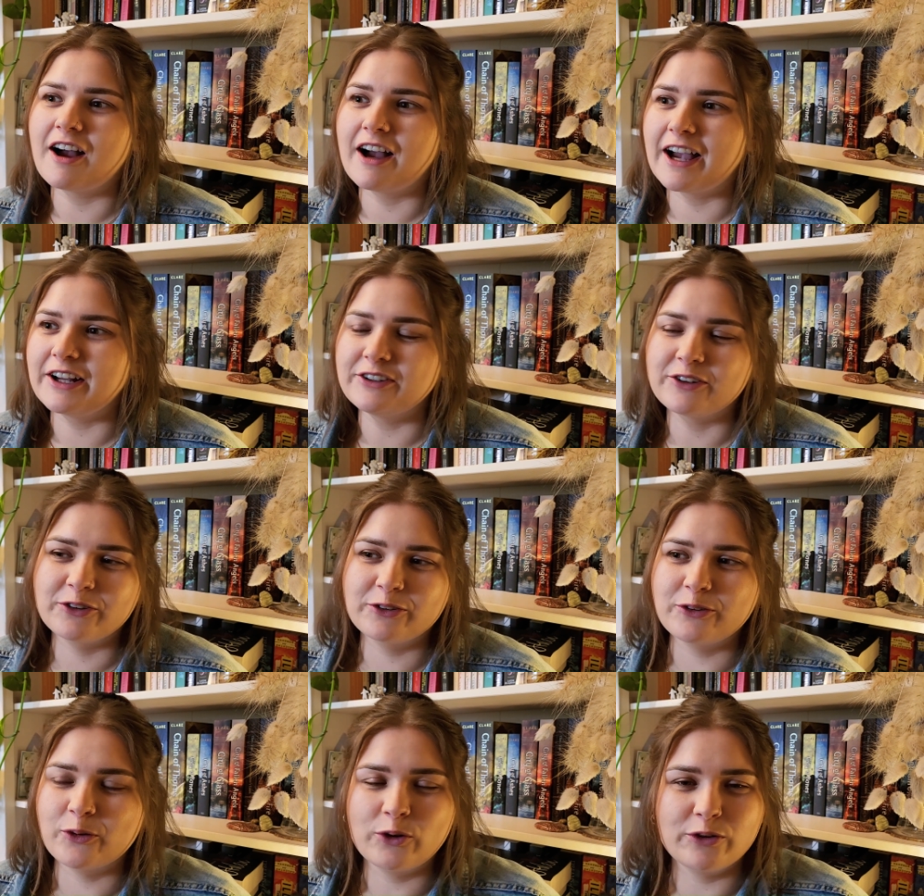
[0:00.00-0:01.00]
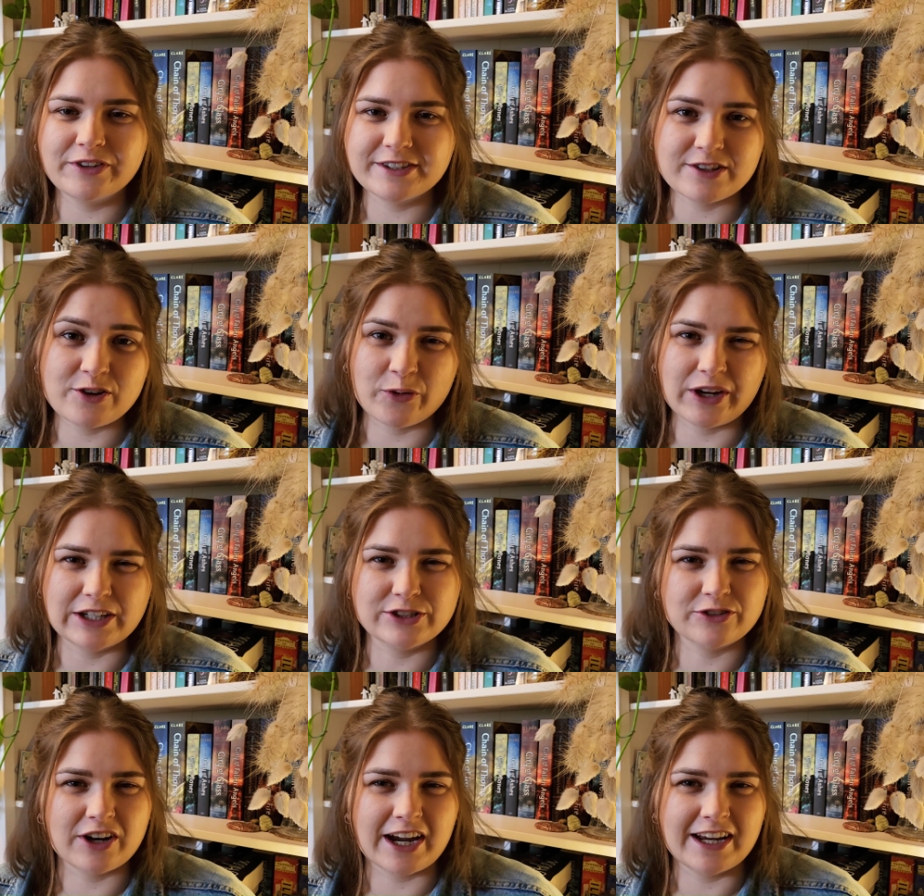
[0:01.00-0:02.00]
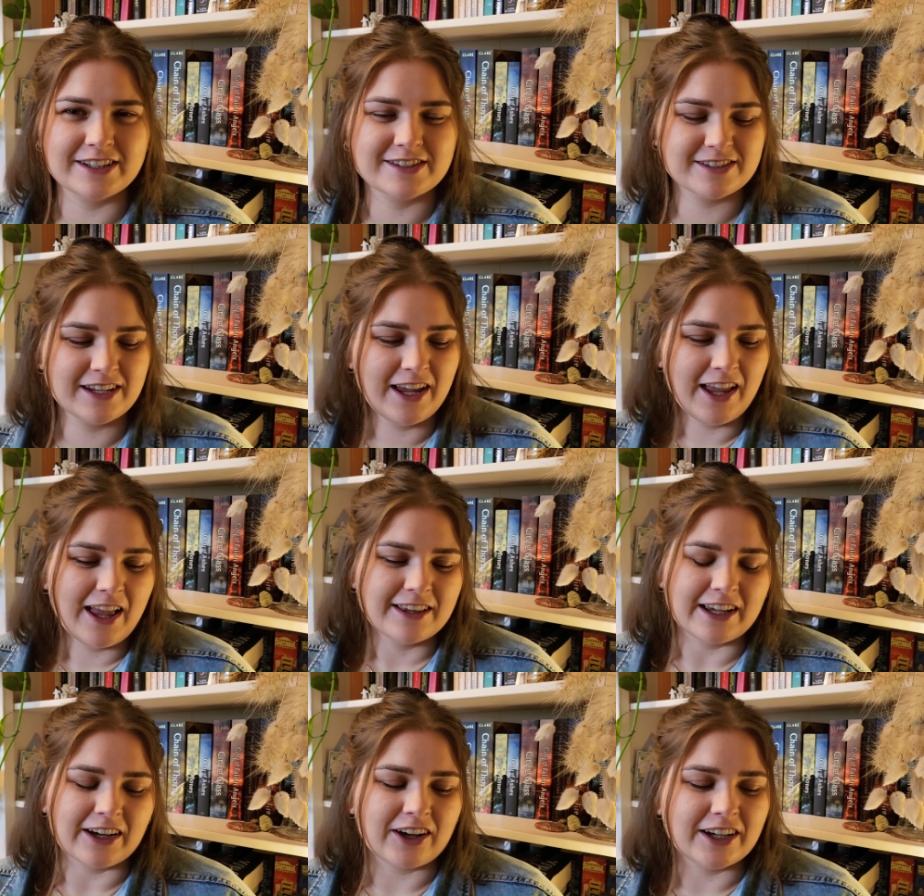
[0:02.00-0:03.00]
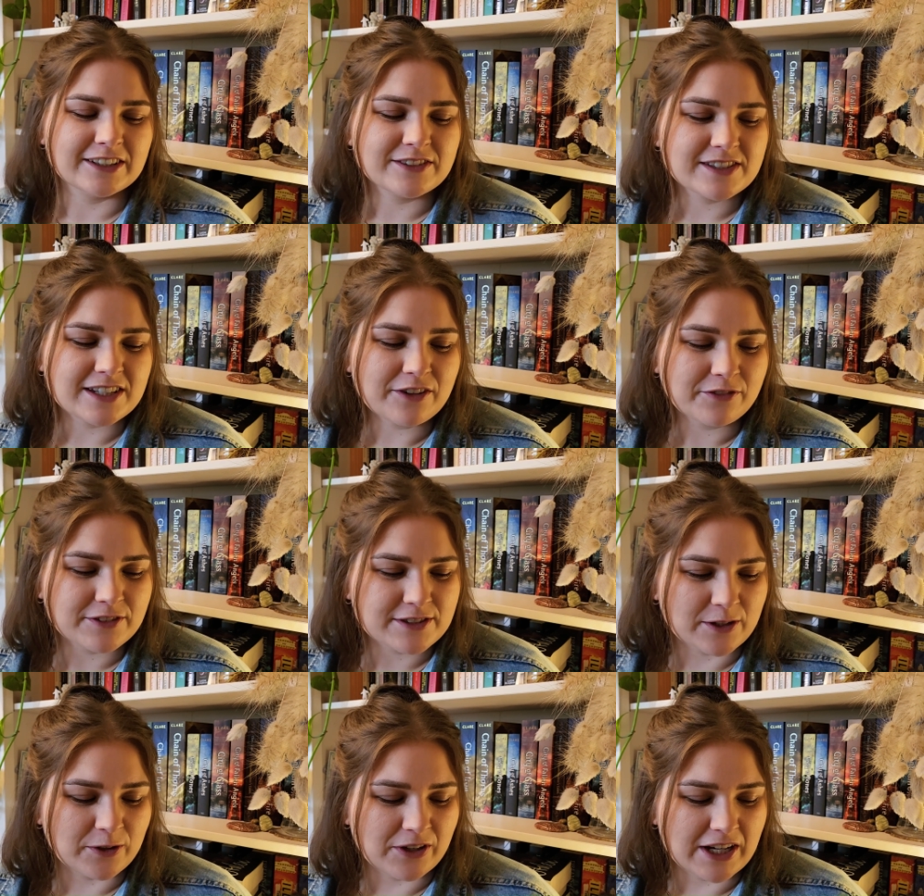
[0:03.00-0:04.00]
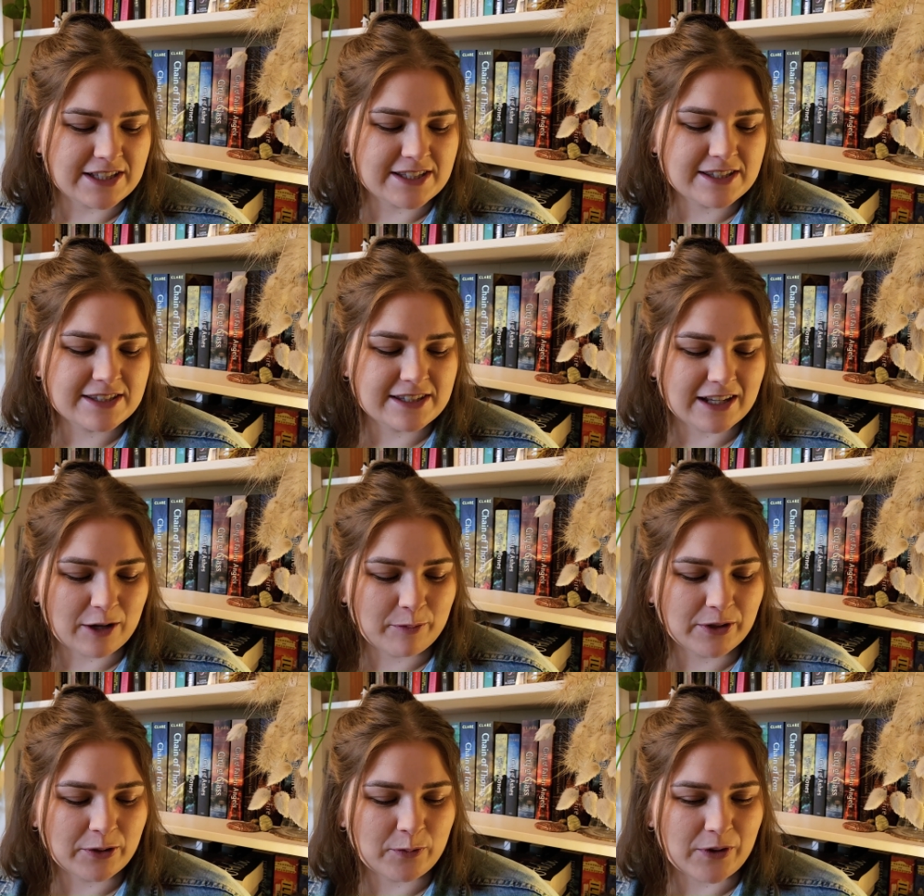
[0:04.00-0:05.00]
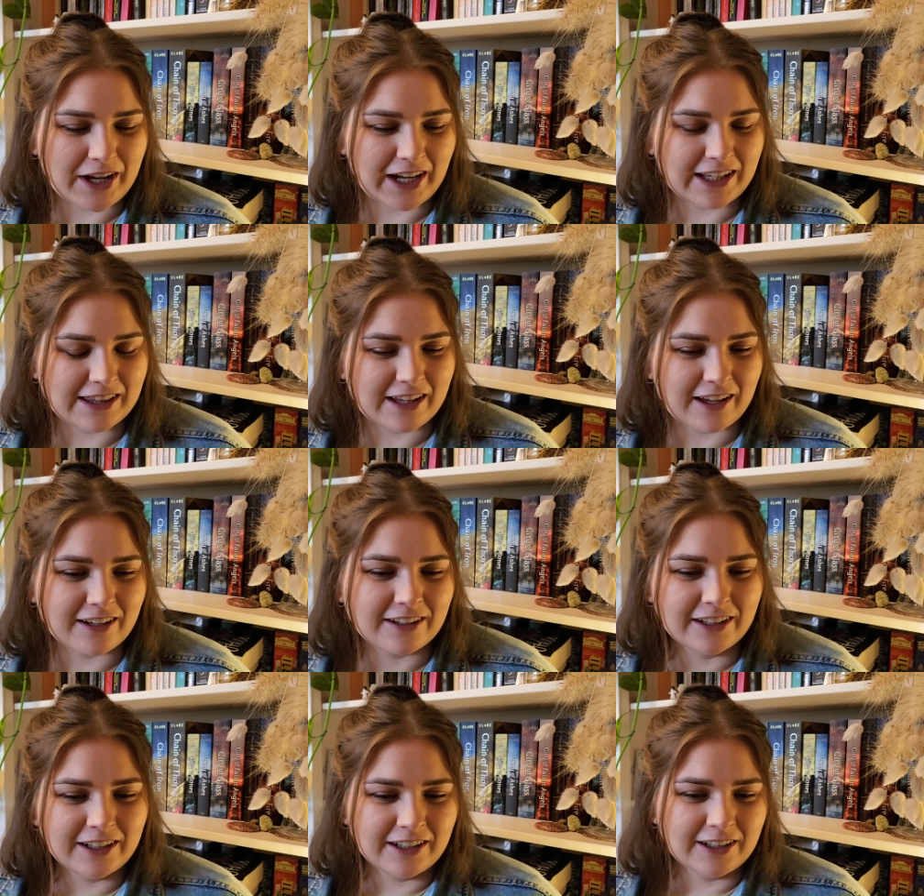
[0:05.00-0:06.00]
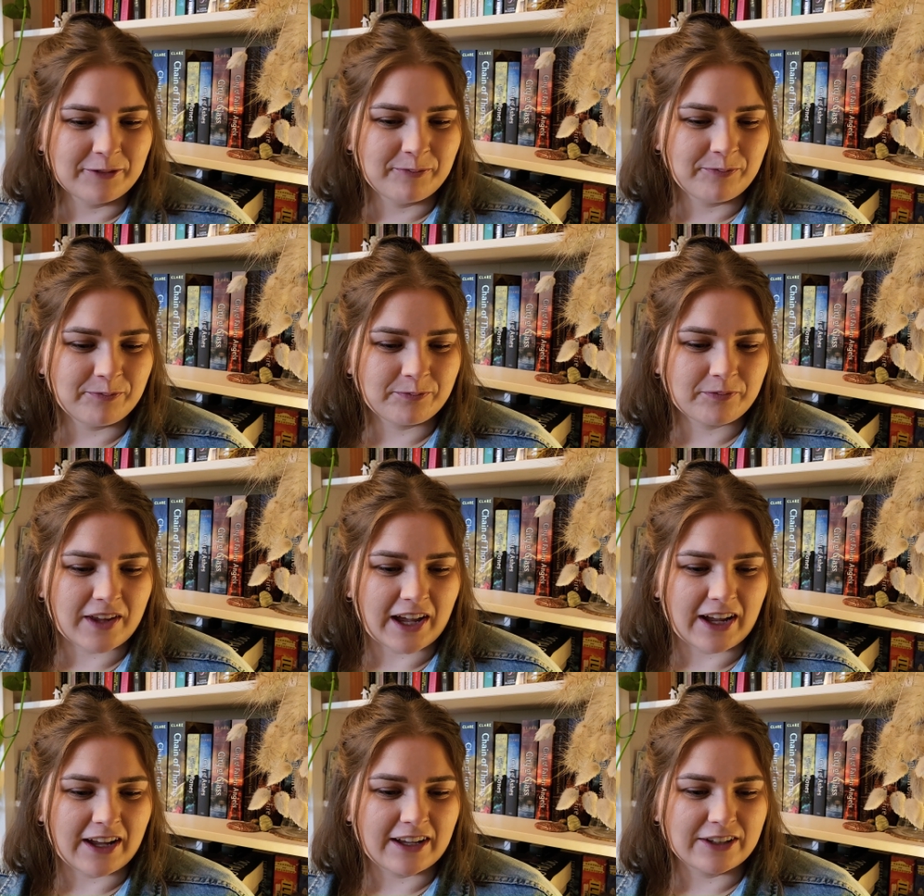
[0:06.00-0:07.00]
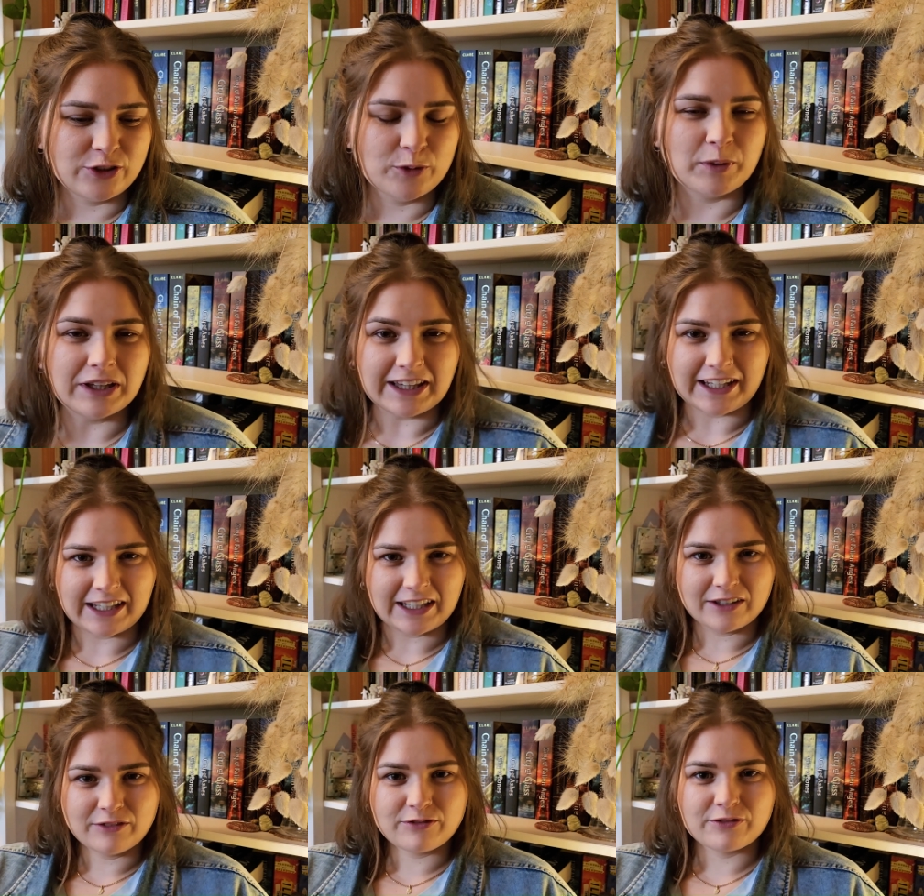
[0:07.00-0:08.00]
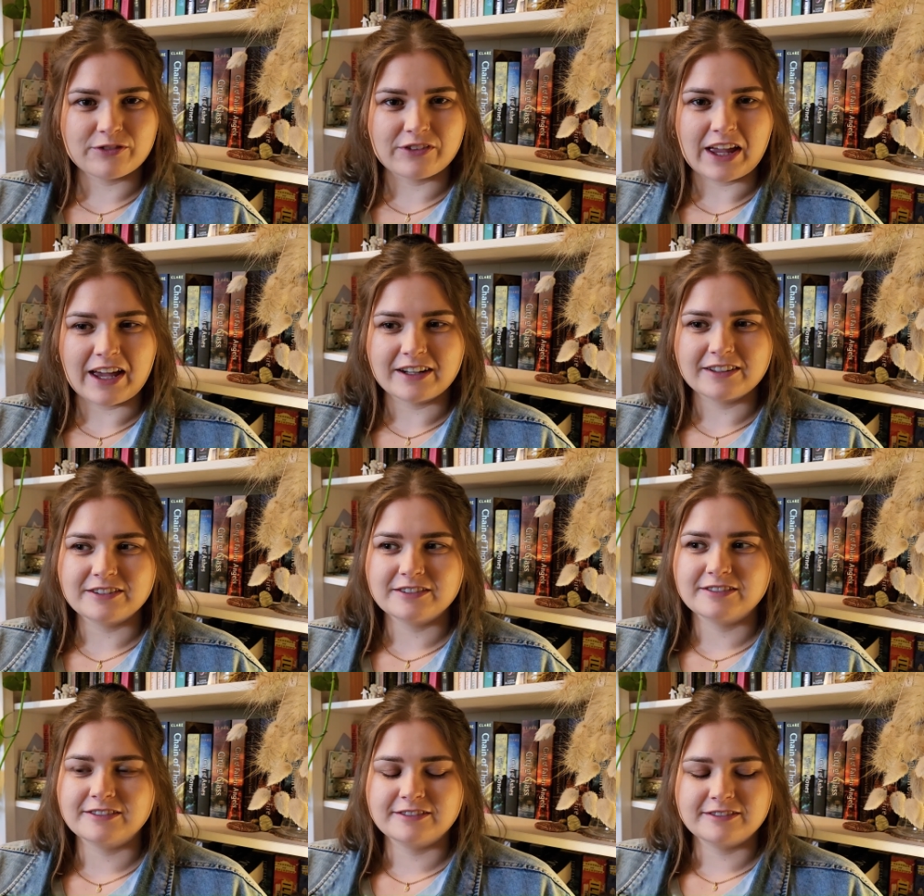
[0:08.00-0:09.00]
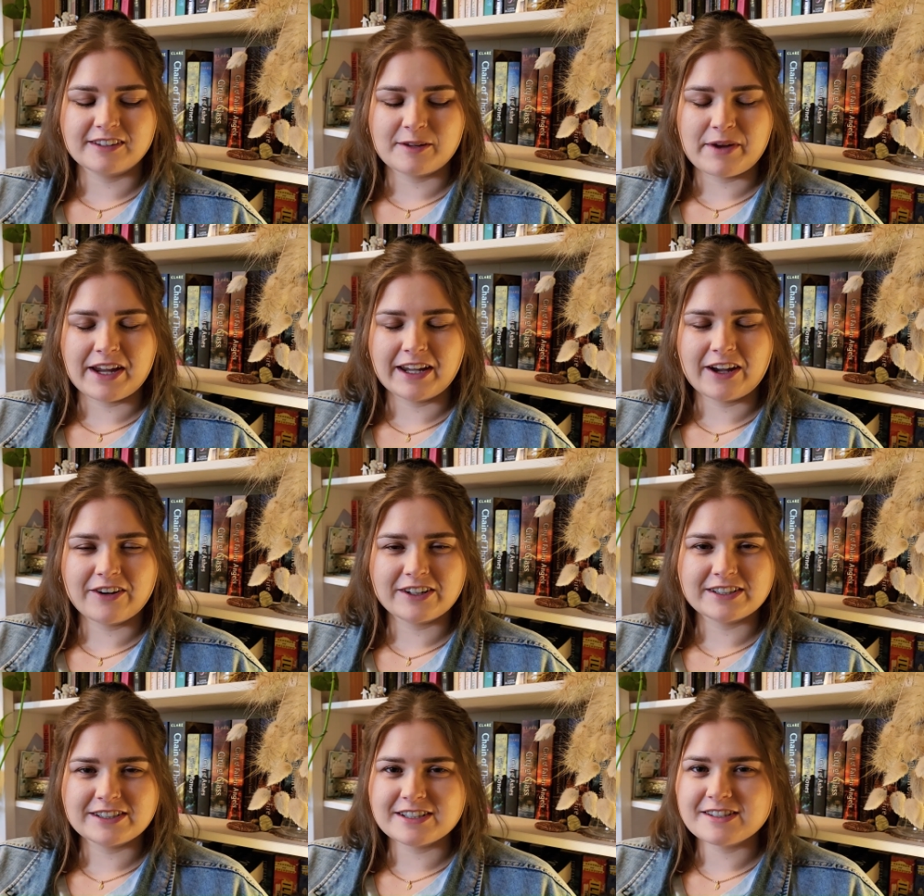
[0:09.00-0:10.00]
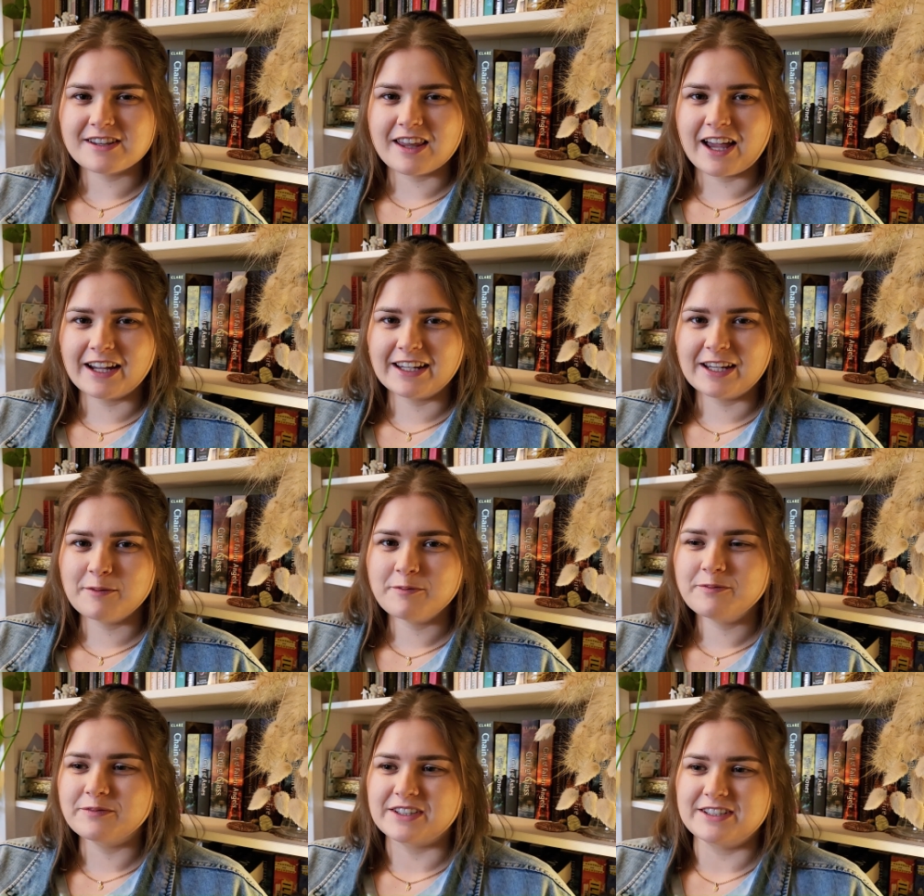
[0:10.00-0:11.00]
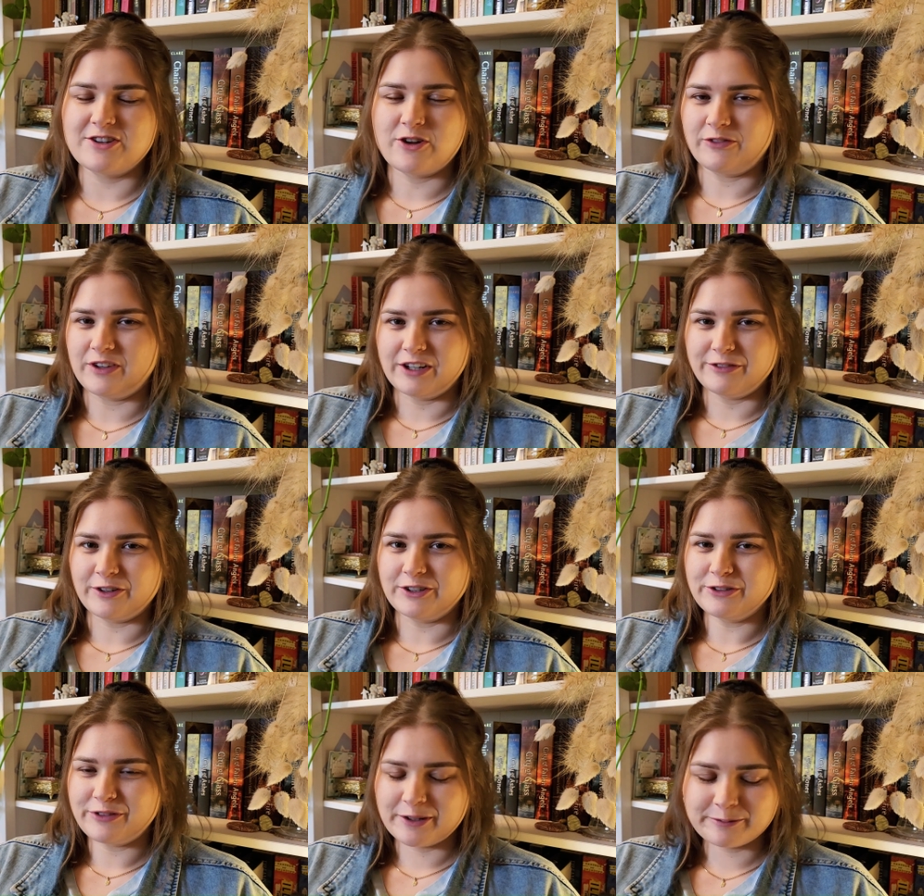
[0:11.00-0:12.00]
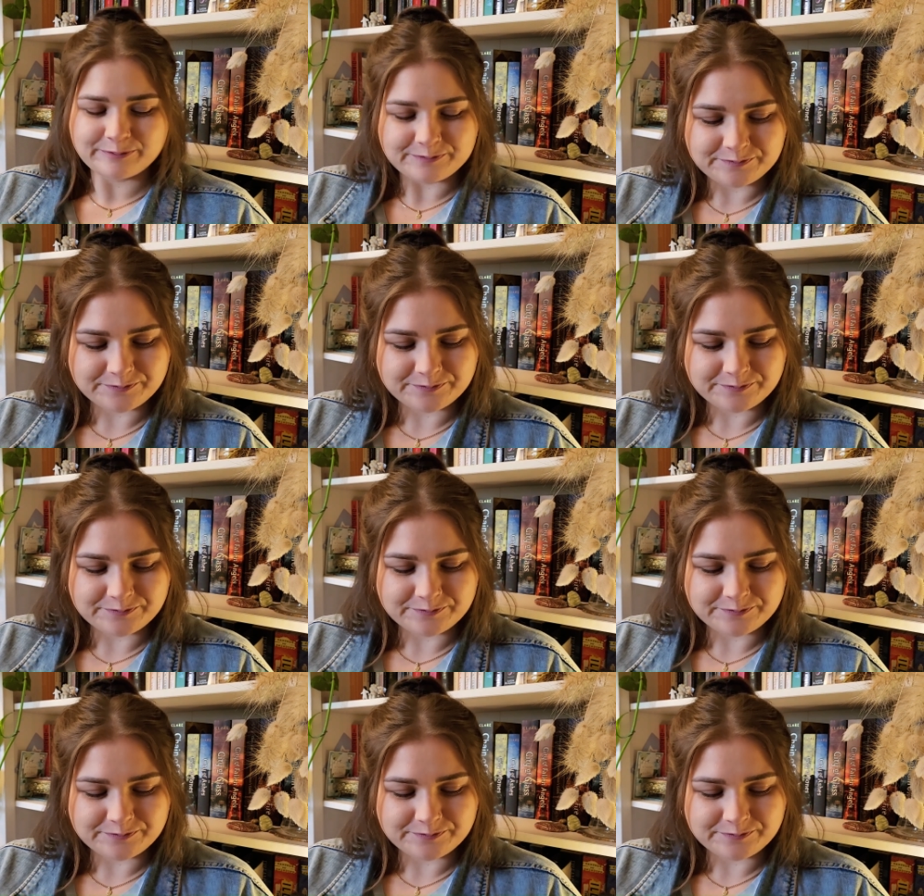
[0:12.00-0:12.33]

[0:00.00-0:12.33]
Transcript: I know all of his annoying traits that kind of stuff so it's set up in a way that you believe that the main character doesn't like him, is not very fond of him.